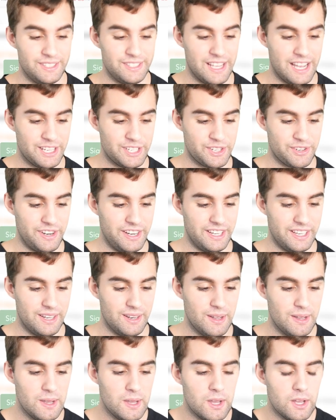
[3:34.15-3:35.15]
saturated.
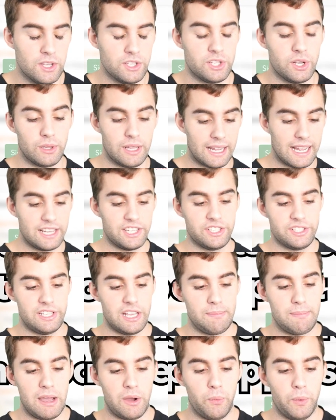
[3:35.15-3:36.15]
So like I just
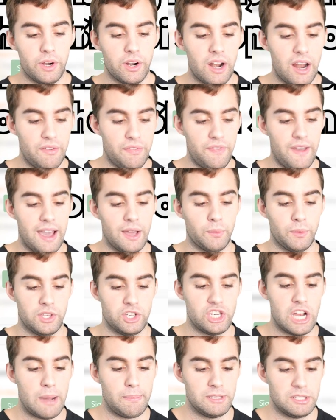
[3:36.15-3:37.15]
said, my winner I found with
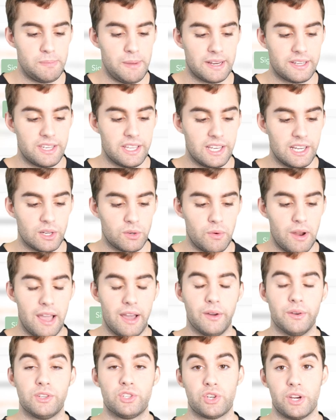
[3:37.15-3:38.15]
Shop Inspect, digging
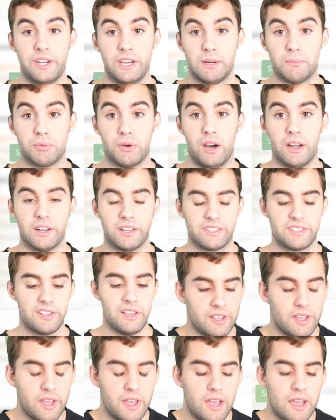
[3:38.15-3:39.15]
around trending products.
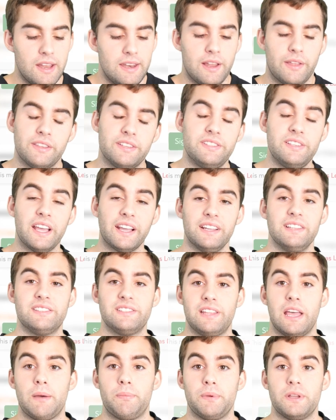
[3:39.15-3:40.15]
Now the second
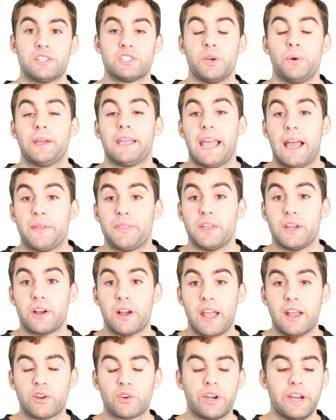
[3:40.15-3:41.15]
step is going out there
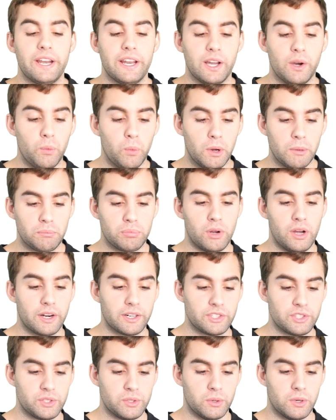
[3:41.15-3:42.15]
and creating a one
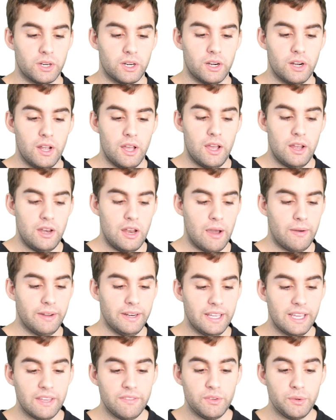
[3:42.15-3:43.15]
product store. Now I'm
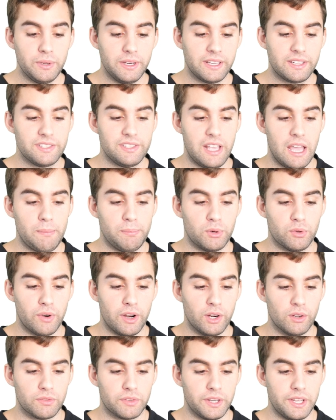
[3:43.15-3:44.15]
gonna give you an example
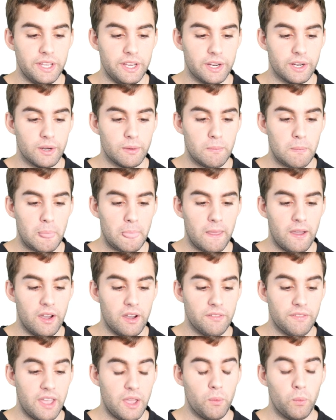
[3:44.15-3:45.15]
right over here
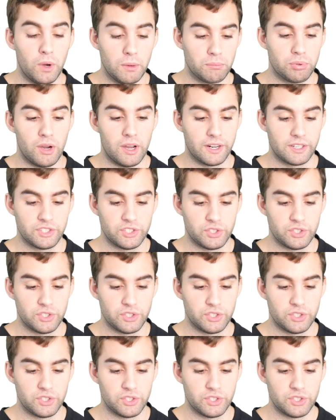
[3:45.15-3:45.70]
of a one product